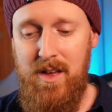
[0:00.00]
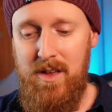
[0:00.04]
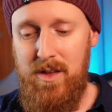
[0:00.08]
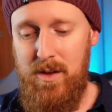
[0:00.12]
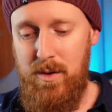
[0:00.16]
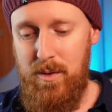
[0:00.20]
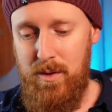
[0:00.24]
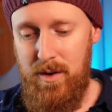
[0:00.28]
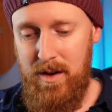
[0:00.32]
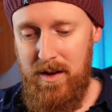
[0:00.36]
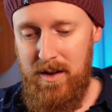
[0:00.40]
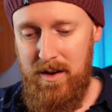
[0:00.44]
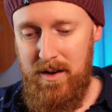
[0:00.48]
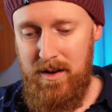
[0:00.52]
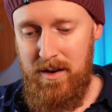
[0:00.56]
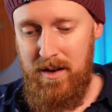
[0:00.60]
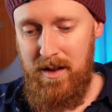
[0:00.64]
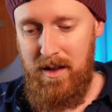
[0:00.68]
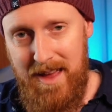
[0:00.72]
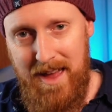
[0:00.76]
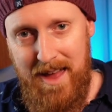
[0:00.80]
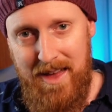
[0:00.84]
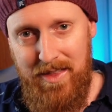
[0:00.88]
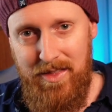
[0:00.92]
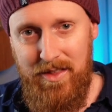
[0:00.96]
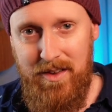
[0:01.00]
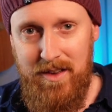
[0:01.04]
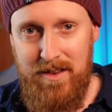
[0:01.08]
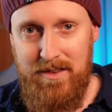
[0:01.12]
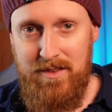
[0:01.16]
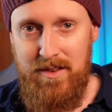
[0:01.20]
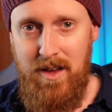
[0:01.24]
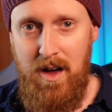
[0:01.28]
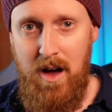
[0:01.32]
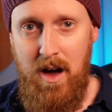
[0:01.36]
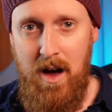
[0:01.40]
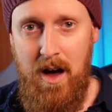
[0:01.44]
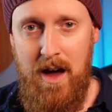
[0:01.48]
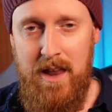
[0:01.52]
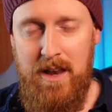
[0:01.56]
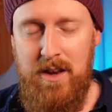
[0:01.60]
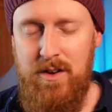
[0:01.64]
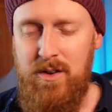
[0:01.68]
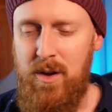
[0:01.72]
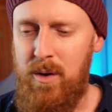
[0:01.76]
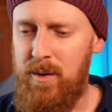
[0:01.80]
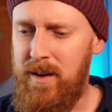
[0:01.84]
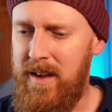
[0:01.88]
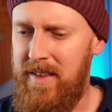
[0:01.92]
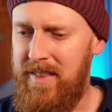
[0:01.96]
you can hit the guitar and you
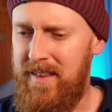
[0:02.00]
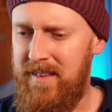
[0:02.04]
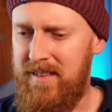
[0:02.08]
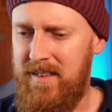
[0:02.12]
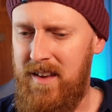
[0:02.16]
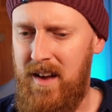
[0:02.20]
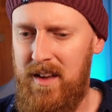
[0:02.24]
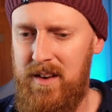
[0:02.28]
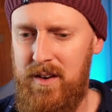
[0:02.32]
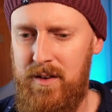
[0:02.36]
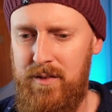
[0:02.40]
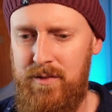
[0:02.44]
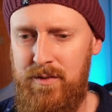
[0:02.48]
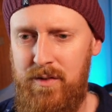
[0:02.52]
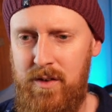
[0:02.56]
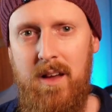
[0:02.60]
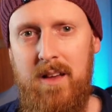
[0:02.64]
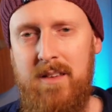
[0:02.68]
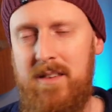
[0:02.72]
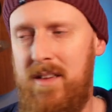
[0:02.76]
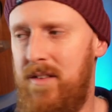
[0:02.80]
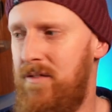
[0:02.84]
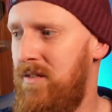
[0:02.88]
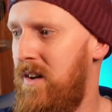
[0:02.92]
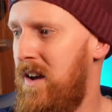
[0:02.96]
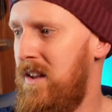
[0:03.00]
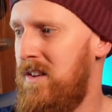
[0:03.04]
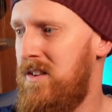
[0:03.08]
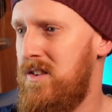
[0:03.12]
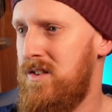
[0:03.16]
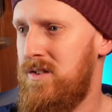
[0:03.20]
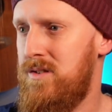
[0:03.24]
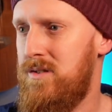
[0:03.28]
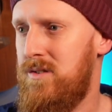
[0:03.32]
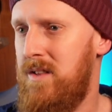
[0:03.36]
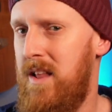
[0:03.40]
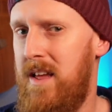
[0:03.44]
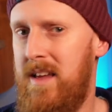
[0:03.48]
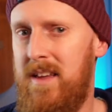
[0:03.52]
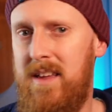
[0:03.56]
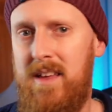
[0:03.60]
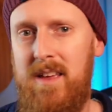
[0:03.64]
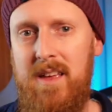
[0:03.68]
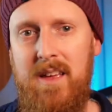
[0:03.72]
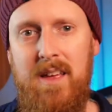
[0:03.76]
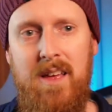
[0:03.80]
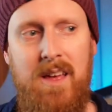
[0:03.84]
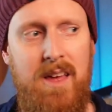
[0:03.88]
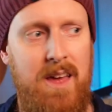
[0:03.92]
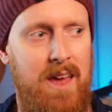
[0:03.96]
don't get this kind of, as if I just
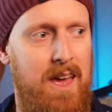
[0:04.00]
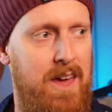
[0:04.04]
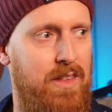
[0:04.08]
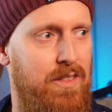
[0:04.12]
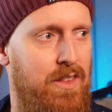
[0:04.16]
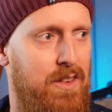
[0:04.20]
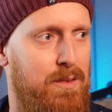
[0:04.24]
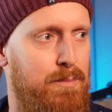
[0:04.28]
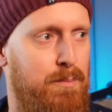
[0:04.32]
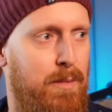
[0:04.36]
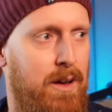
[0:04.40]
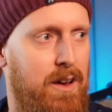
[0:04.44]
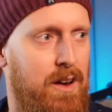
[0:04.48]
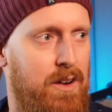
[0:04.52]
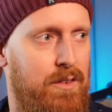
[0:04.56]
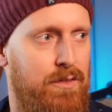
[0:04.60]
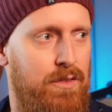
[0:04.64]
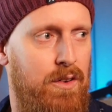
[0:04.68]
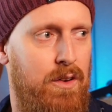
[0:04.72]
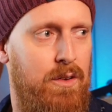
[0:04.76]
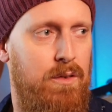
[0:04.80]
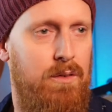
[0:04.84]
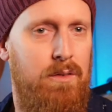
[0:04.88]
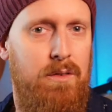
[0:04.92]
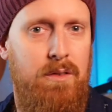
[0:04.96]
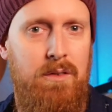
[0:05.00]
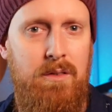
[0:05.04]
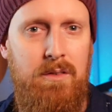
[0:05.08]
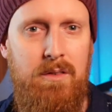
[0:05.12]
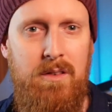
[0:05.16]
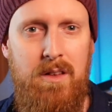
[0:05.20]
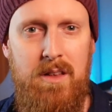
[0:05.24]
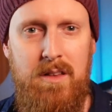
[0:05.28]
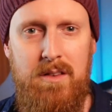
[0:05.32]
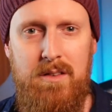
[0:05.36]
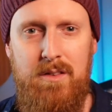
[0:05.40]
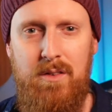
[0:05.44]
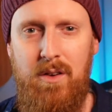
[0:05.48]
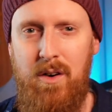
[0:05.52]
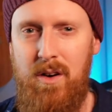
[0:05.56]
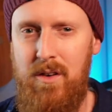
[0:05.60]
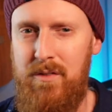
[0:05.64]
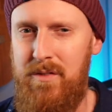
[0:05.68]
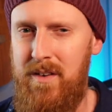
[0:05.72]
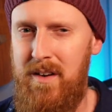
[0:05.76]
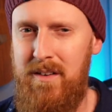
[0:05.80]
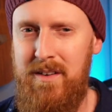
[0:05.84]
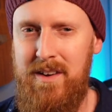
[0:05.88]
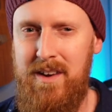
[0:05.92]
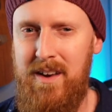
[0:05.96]
like hit this microphone. It's not a
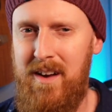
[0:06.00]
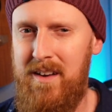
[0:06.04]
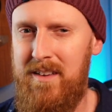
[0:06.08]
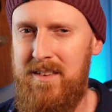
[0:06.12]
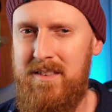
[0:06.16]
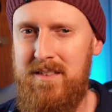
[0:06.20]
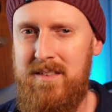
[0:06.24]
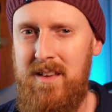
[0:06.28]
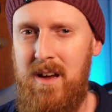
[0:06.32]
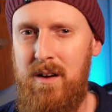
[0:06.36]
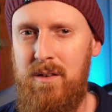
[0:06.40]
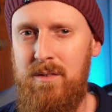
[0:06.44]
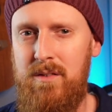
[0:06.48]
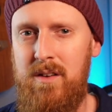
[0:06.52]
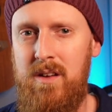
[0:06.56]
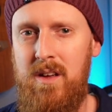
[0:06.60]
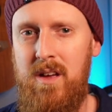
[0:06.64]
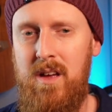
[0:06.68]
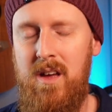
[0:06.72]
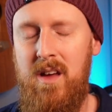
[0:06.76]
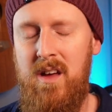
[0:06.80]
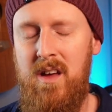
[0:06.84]
very nice sound.